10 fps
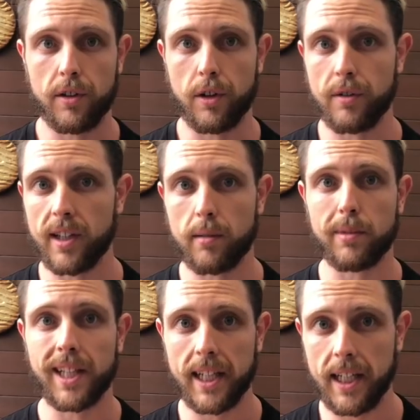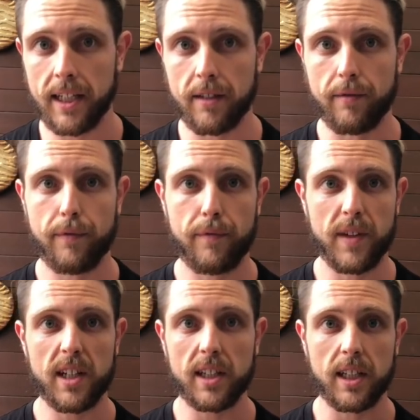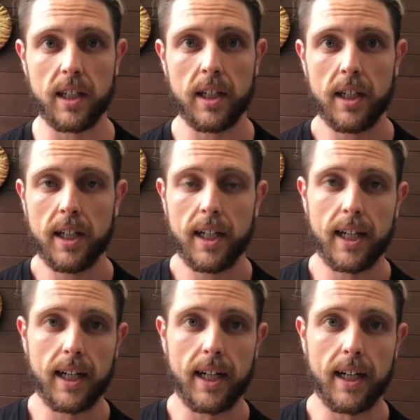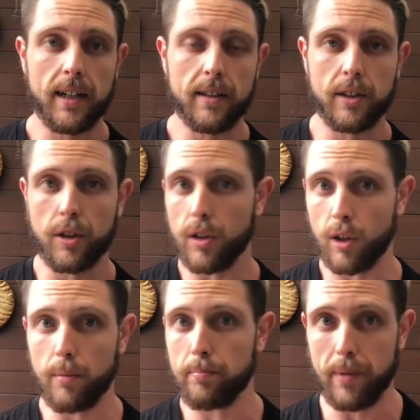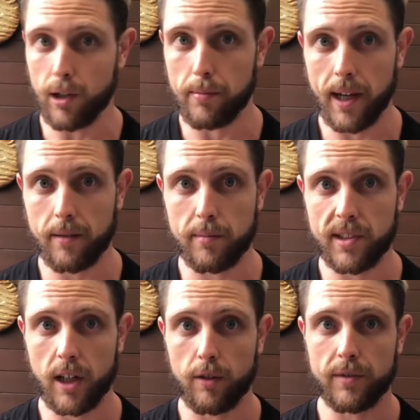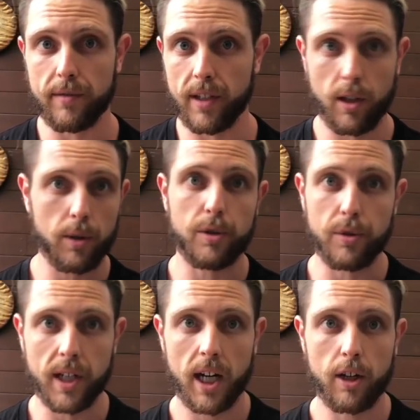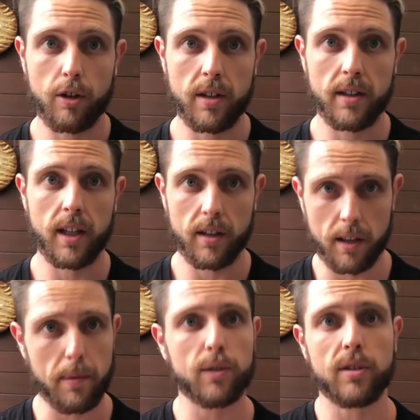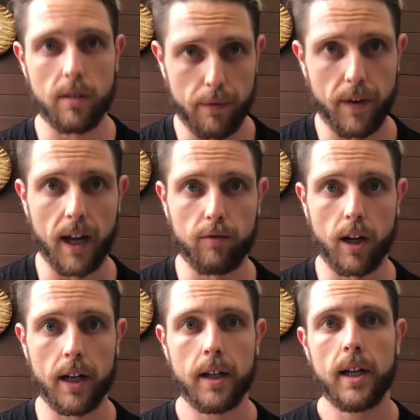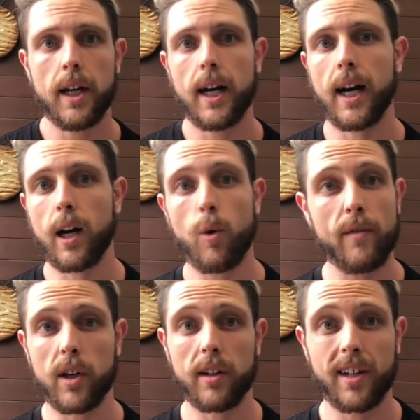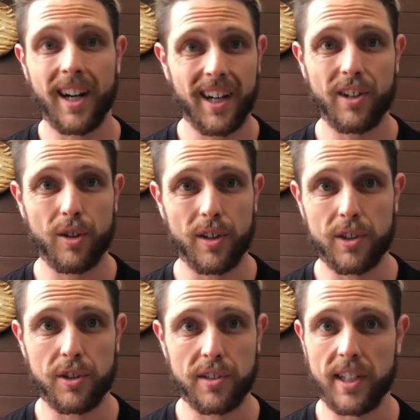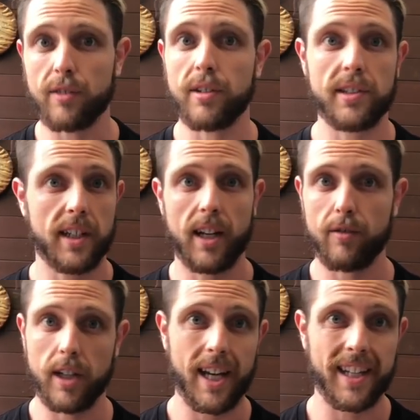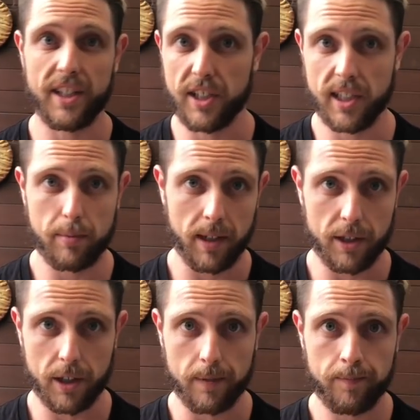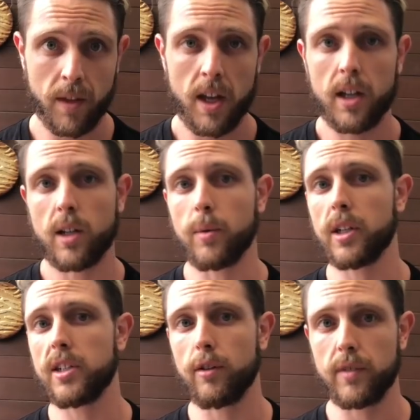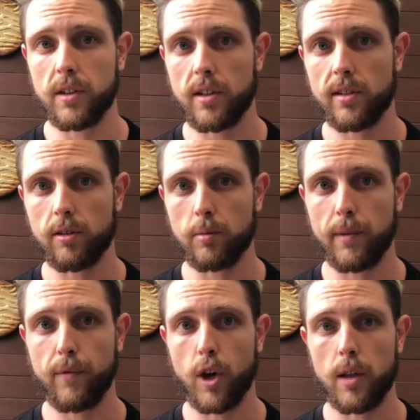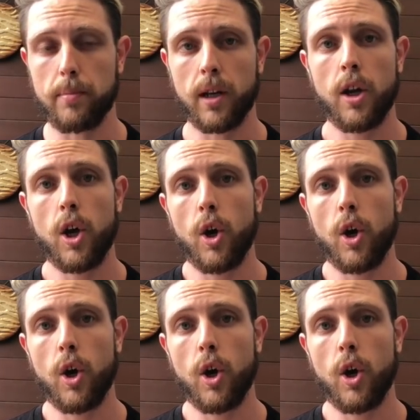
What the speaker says: you know, get them lean and feeling, you know, a lot better about themselves. If they're going to do cardio, then they're melting the fat, right? However, cardio is just increasing our energy expenditure. And we're gonna delve into this a little bit further, but